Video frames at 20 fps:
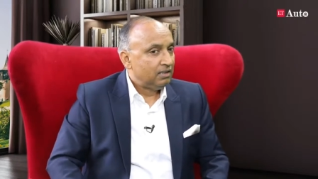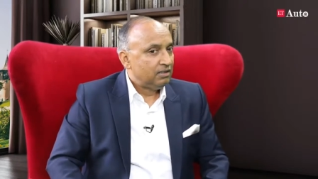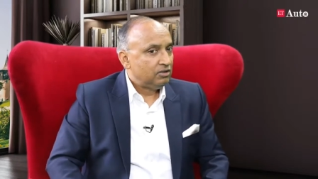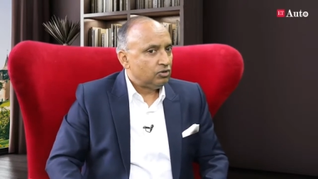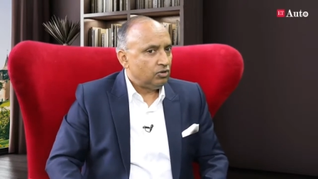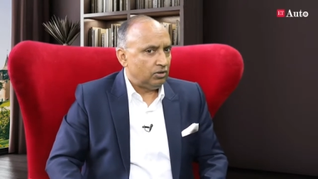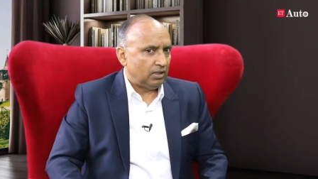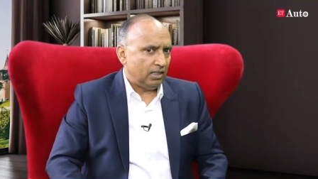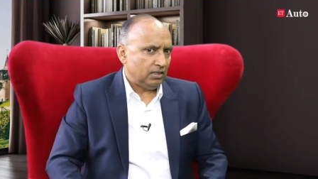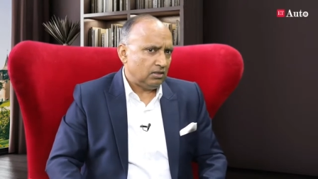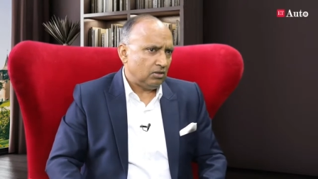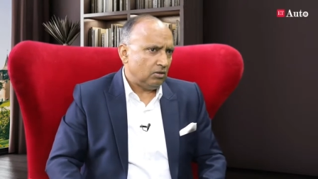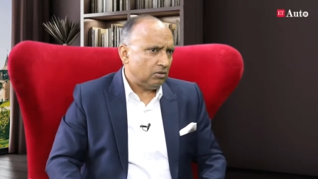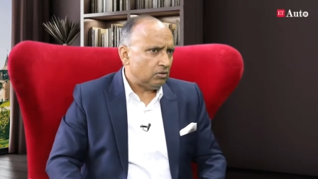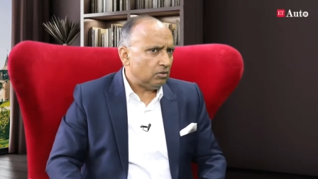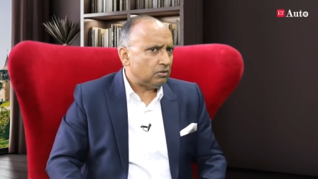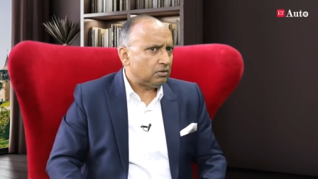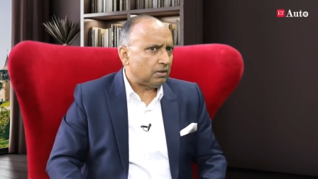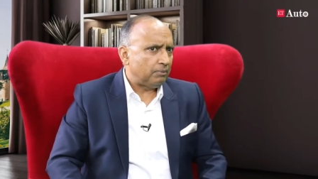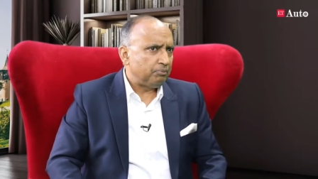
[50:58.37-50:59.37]
So that's
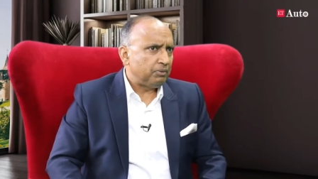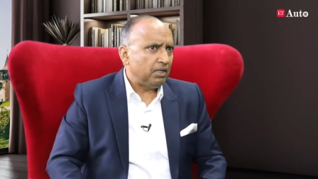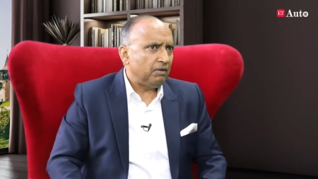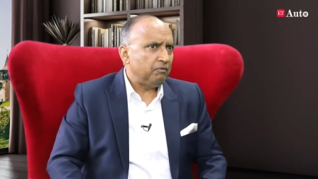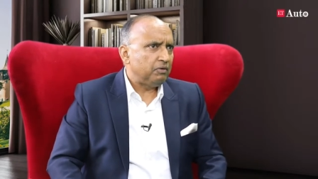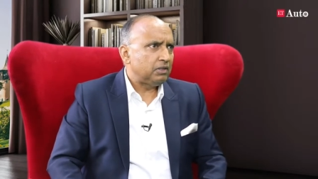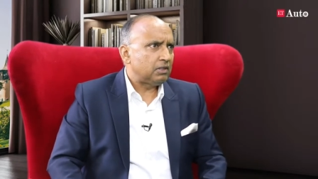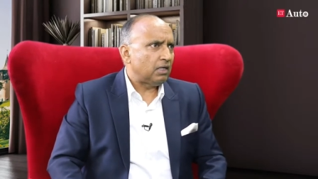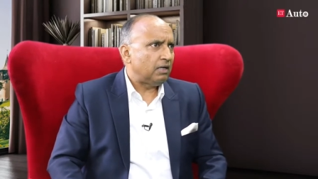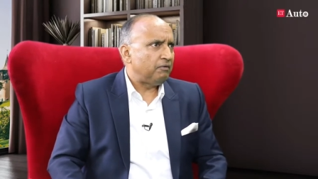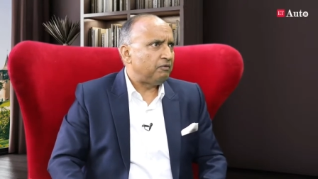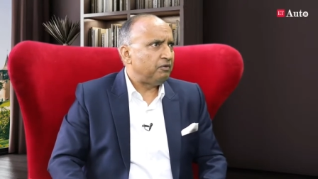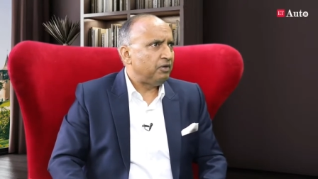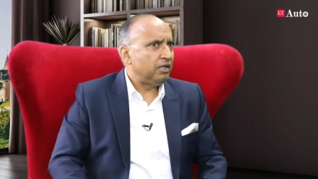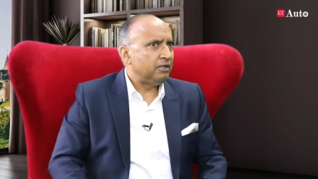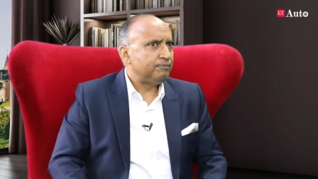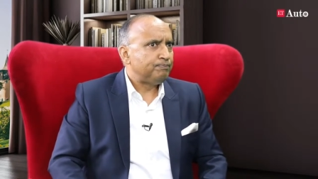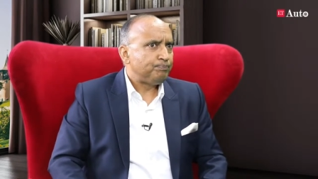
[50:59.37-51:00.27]
also something which I feel